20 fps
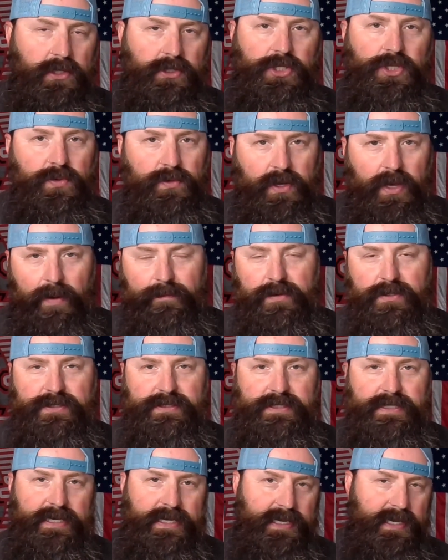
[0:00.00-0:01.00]
cucumber
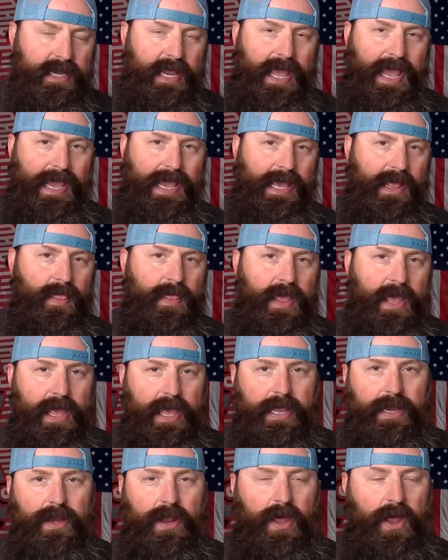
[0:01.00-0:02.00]
seed, and
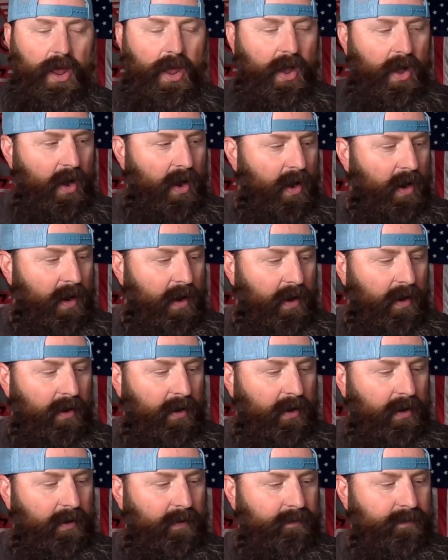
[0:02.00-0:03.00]
then
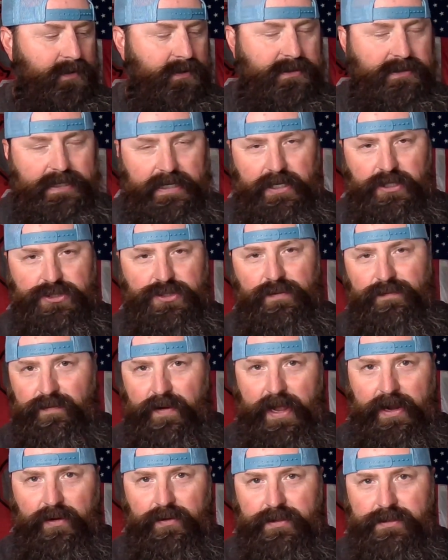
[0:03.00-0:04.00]
our signature
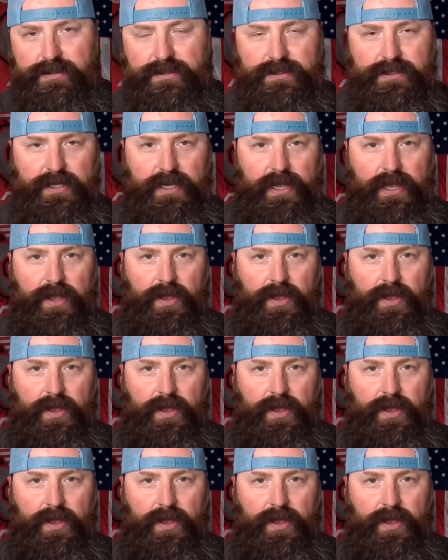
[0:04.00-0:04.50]
fragrance